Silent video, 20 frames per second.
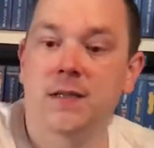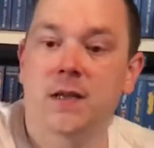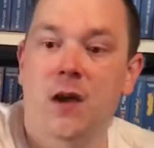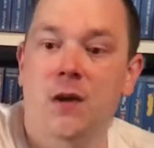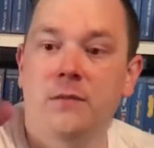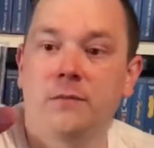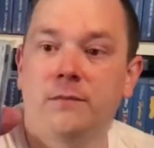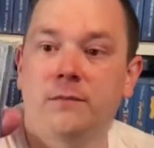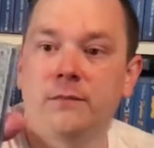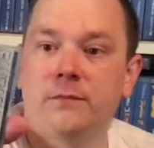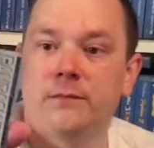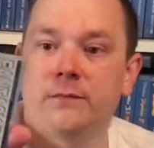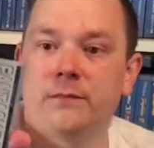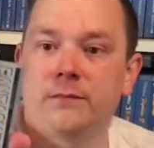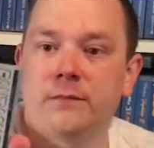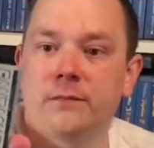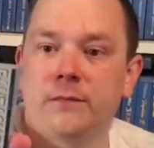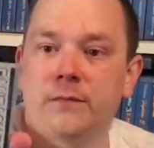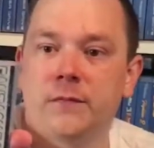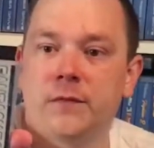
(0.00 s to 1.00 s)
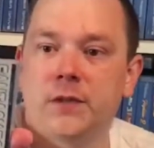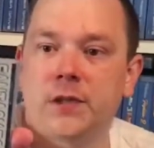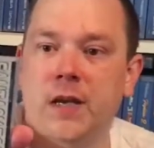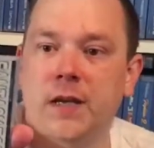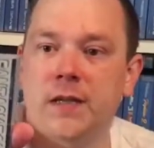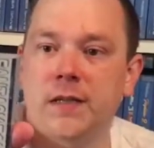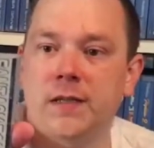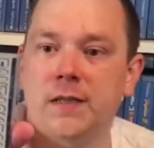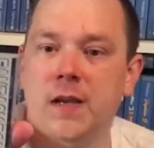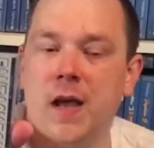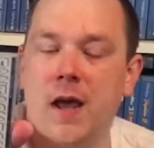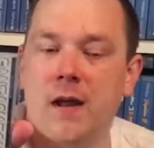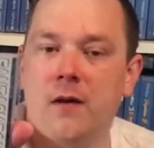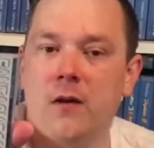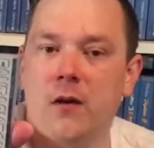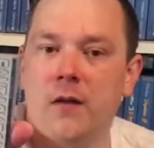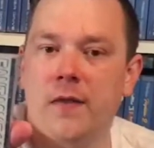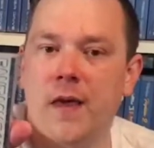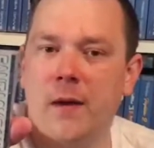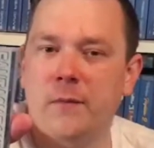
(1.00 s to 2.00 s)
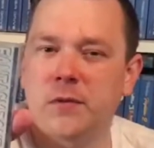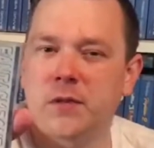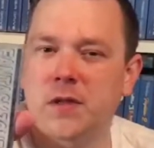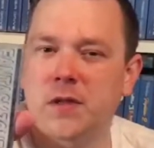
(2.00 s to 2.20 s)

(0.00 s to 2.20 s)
Zone. Sega Saturn. That was